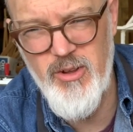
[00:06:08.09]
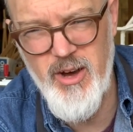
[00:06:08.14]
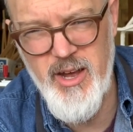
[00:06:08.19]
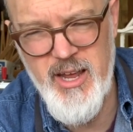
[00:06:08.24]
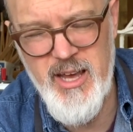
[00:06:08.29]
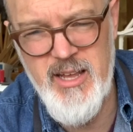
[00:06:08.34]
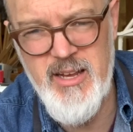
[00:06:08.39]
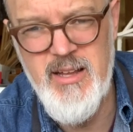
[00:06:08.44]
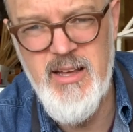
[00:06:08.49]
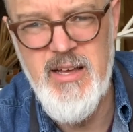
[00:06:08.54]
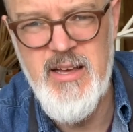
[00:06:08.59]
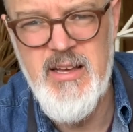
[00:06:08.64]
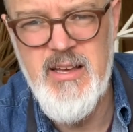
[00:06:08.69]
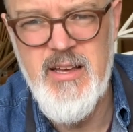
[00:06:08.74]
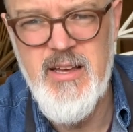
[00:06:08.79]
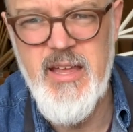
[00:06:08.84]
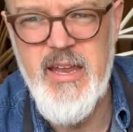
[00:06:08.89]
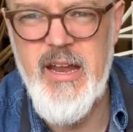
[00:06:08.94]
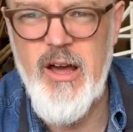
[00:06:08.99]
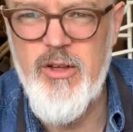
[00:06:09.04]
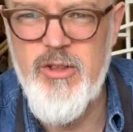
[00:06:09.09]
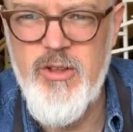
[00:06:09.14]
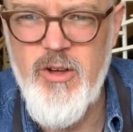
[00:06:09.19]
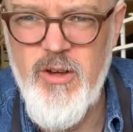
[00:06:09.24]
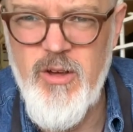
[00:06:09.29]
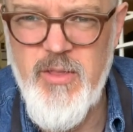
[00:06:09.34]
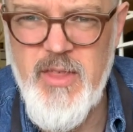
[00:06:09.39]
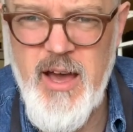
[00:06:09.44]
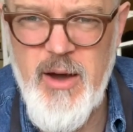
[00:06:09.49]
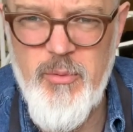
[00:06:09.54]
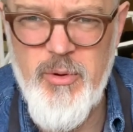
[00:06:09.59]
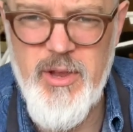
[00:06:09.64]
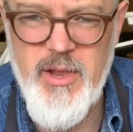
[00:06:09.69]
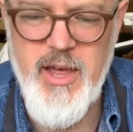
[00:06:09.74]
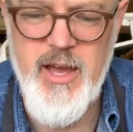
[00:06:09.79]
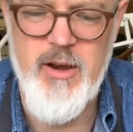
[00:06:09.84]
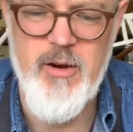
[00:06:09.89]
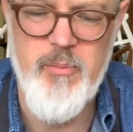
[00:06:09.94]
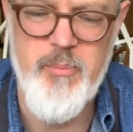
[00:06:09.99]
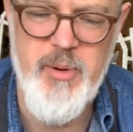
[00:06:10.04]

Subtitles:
on it, and I'll show you that one later.